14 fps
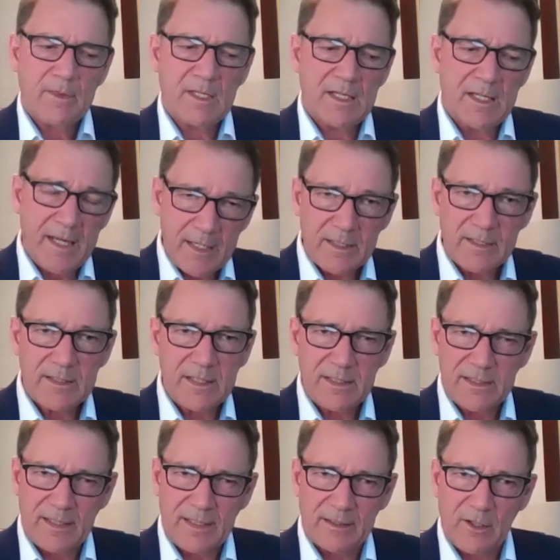The legacy
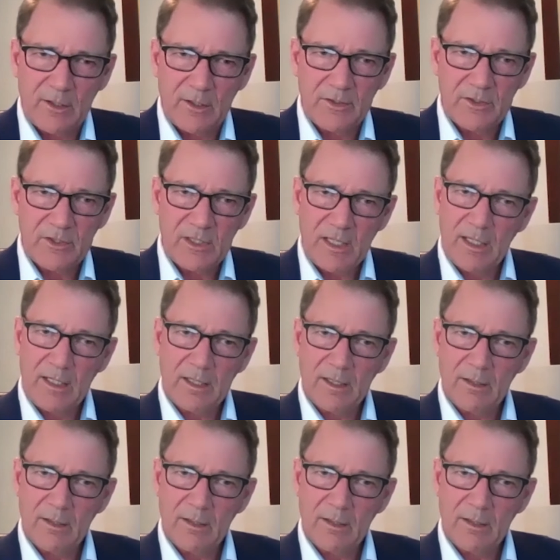technology